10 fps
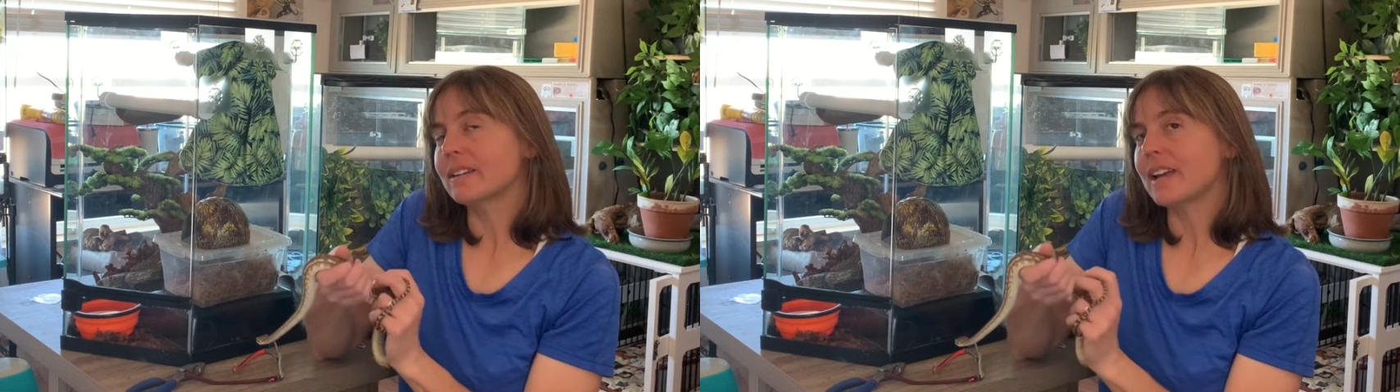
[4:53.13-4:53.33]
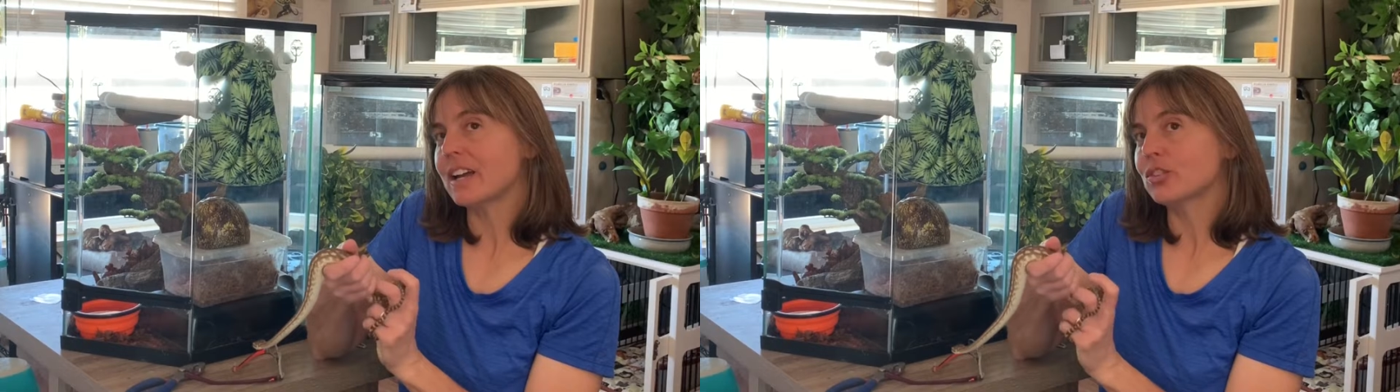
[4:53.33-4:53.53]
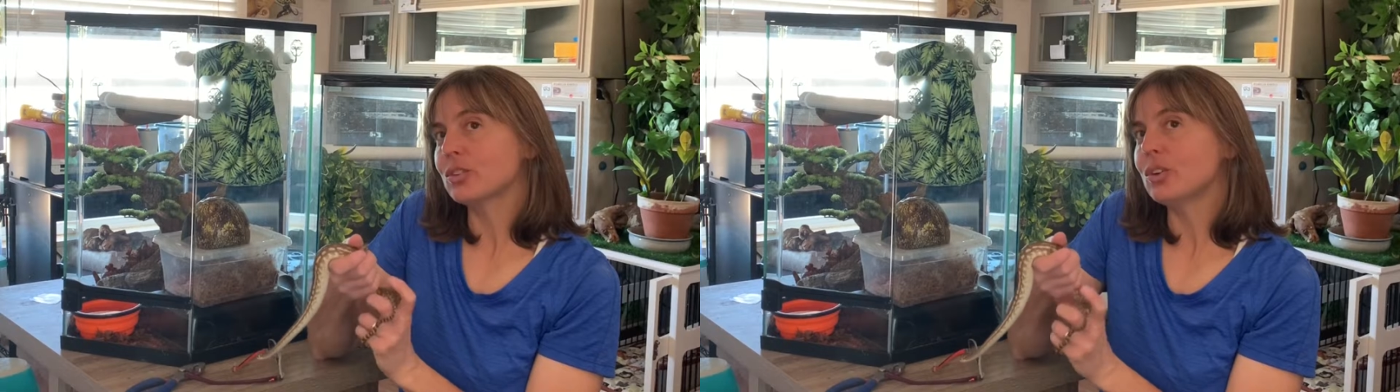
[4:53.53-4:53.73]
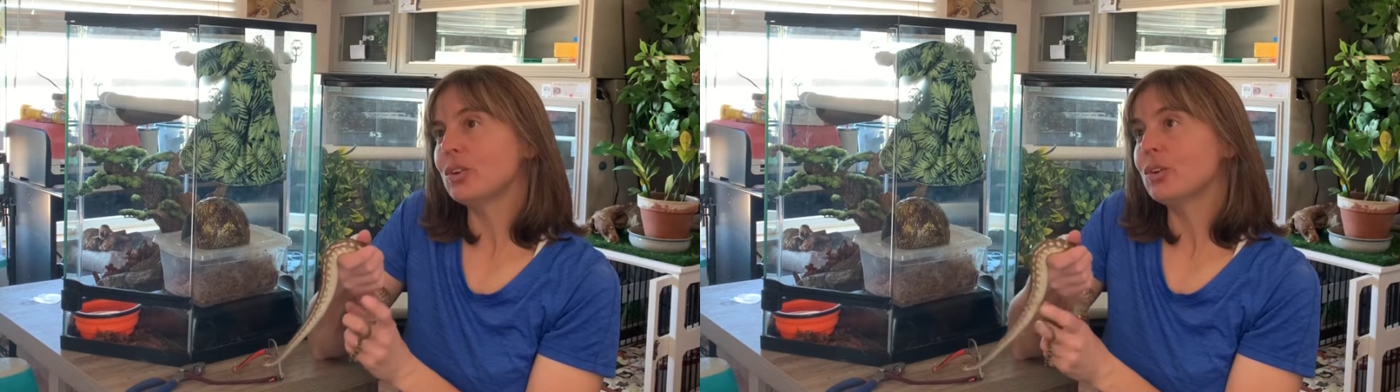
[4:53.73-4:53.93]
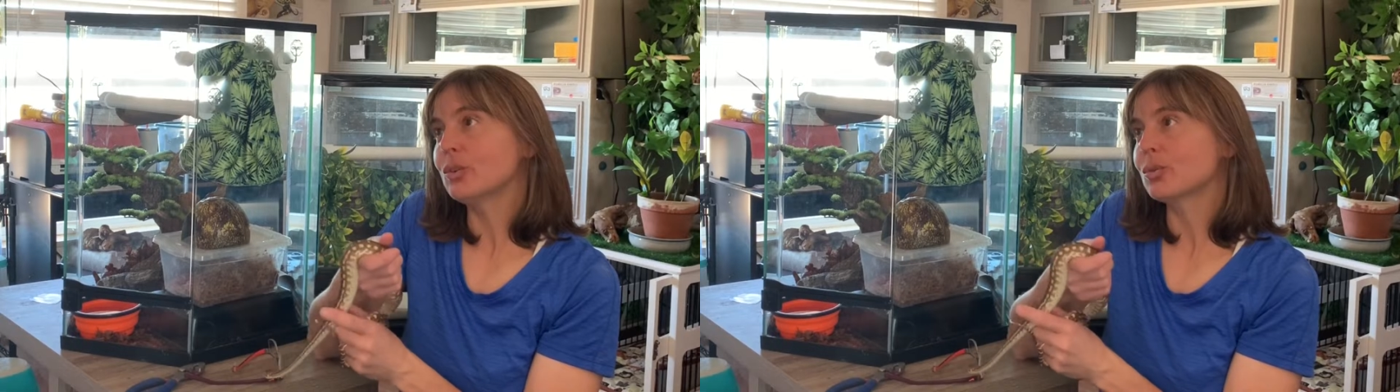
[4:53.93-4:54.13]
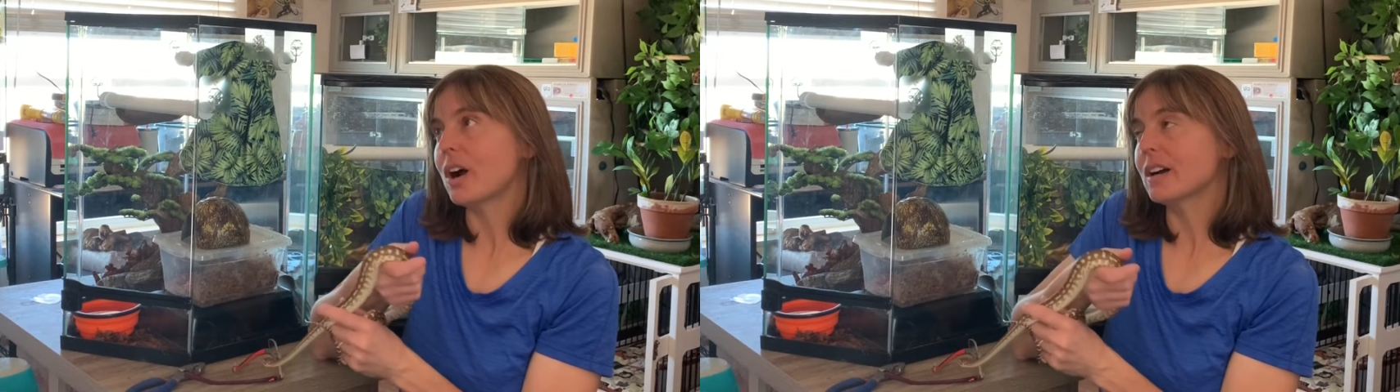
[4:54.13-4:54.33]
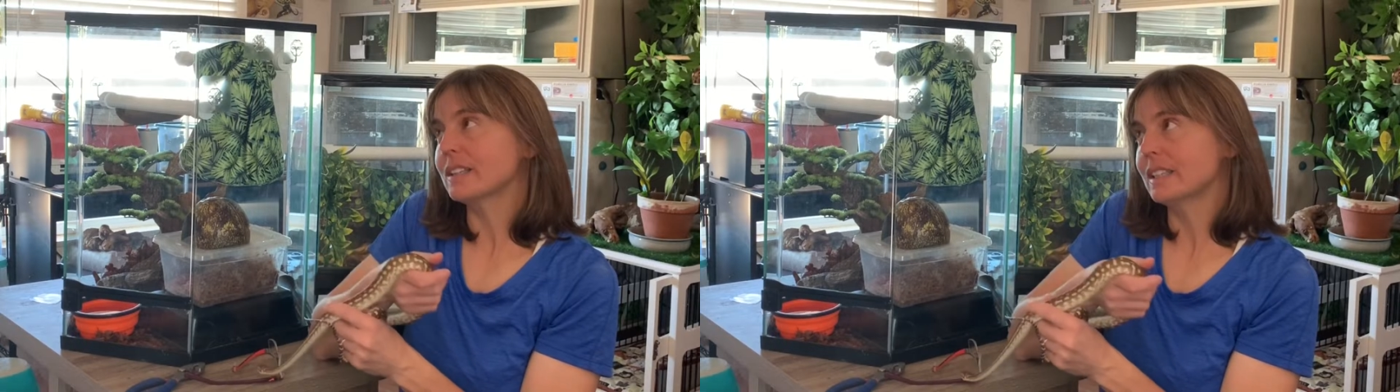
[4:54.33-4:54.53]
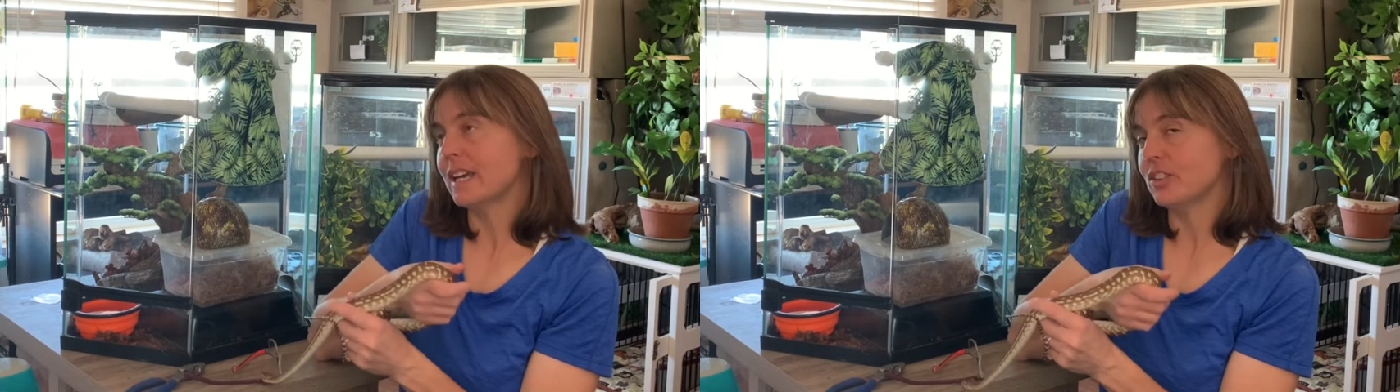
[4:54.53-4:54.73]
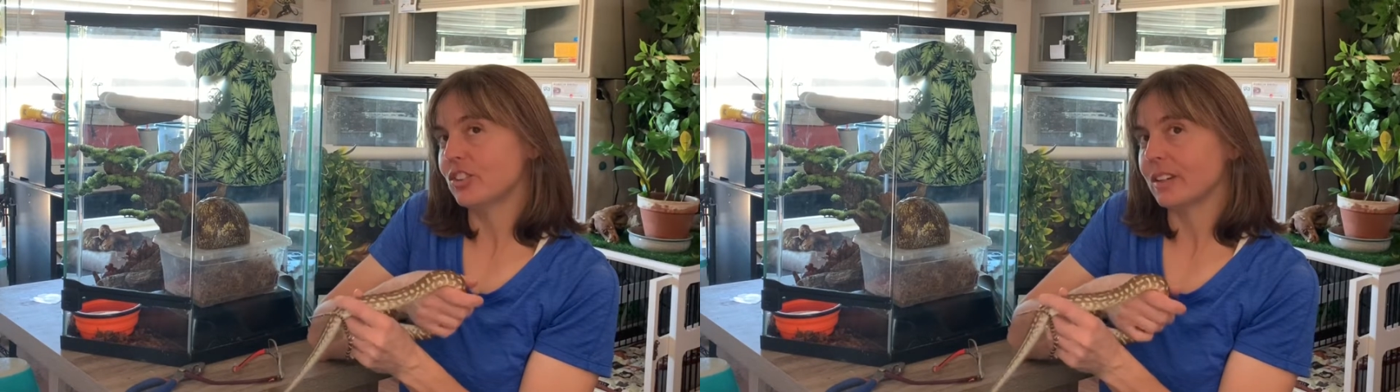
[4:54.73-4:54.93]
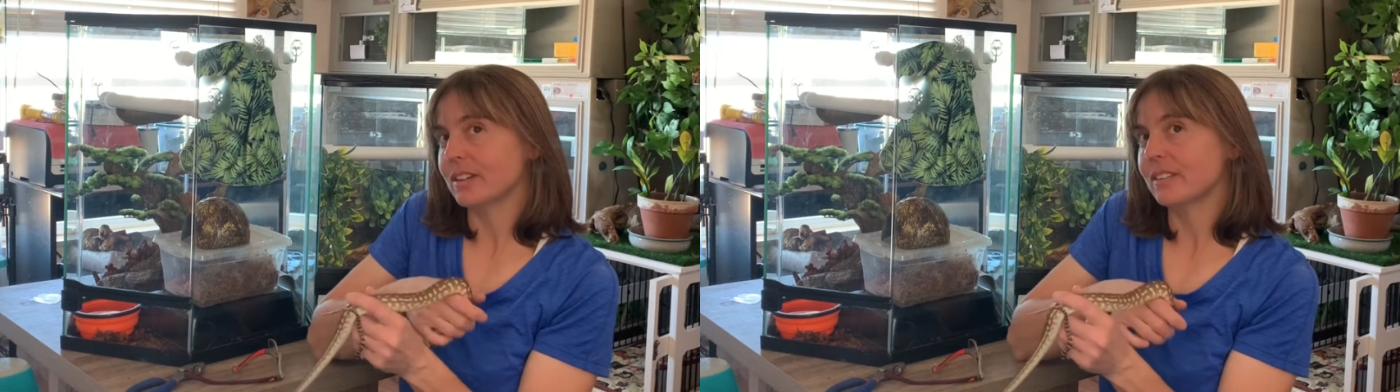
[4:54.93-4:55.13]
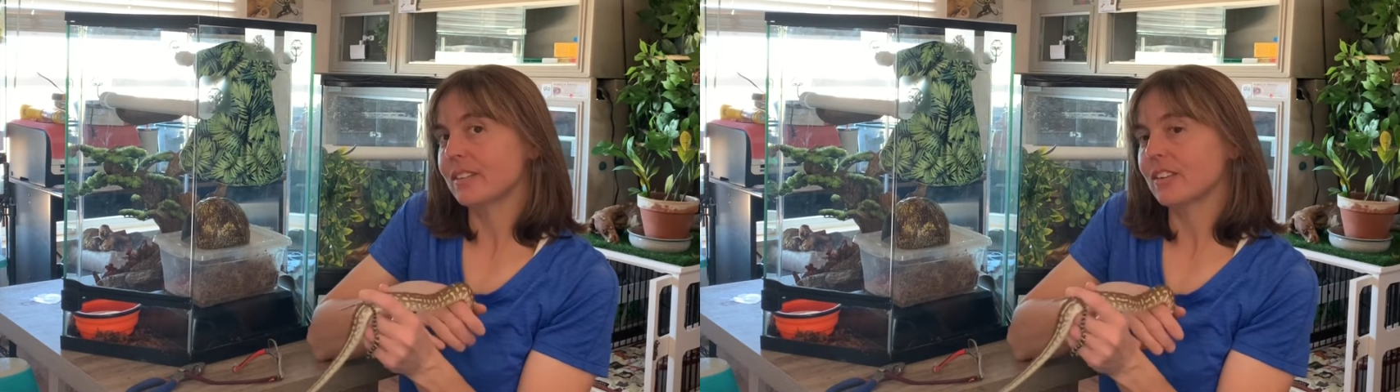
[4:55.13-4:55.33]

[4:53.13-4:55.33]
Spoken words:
Natural rock ledges,